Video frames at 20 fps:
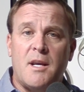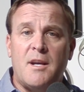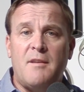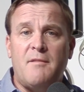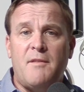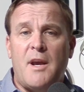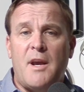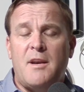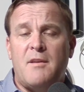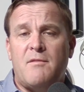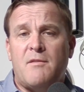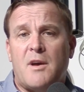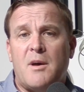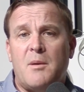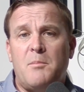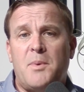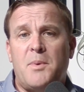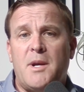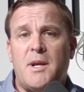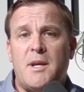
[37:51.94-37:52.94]
innovative
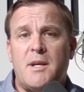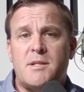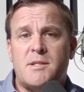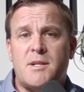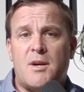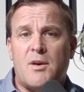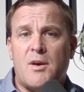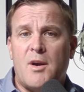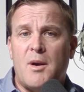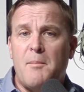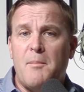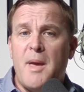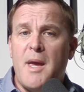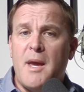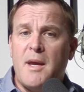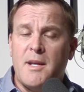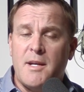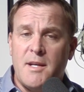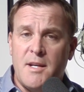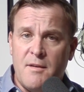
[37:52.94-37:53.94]
companies that are going to
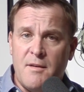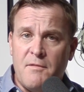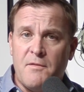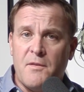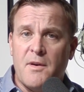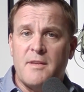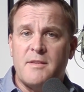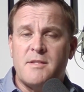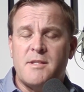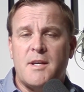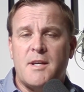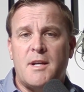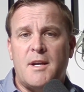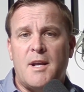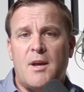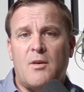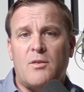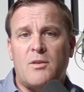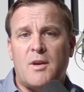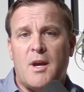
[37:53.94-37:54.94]
make a difference in
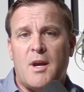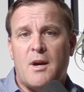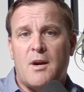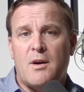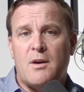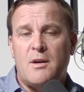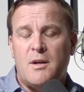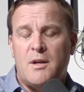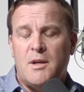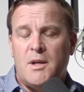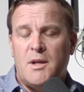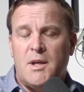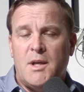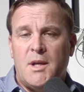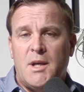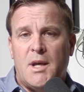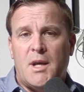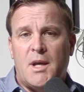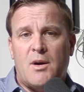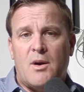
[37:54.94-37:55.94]
healthcare
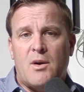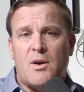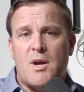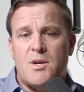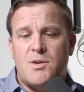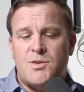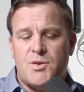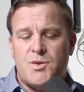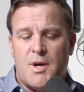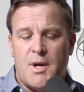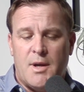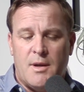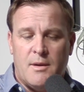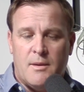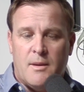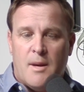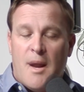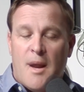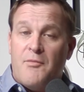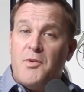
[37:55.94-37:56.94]
in our country.
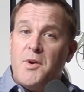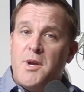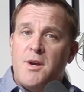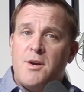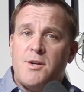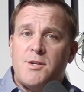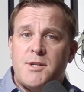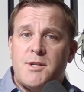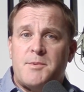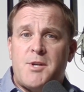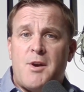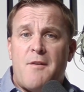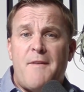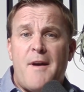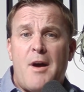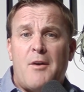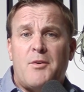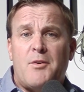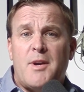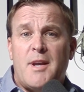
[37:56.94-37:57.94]
Every year, Jumpstart
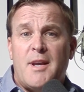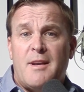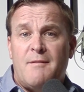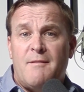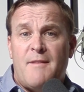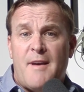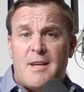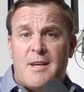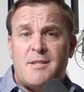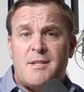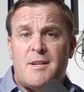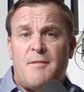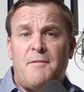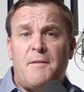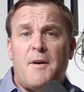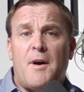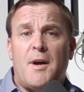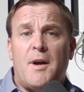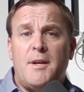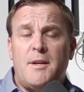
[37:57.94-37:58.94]
Foundry invests a
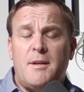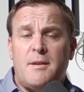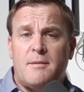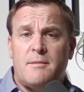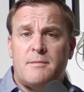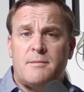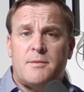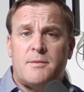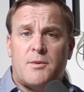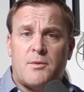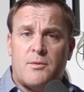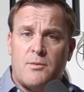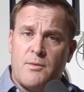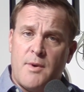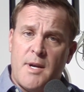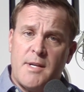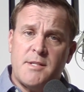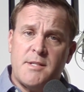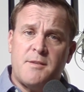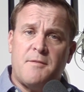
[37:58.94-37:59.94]
fund,
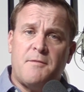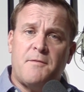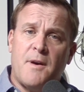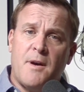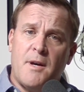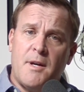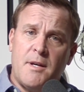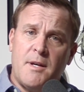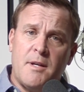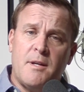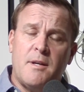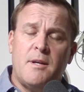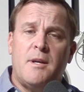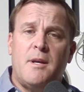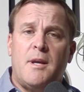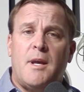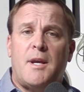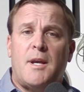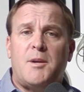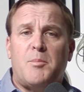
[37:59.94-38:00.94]
raises a fund,
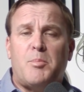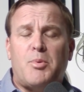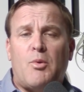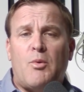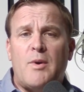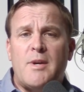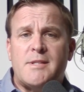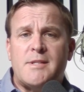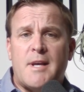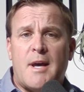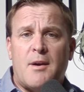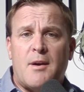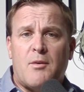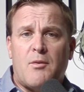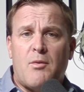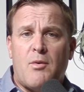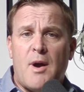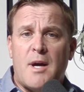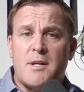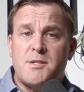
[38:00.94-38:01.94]
and deploys that
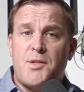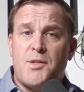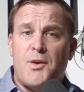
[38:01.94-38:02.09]
across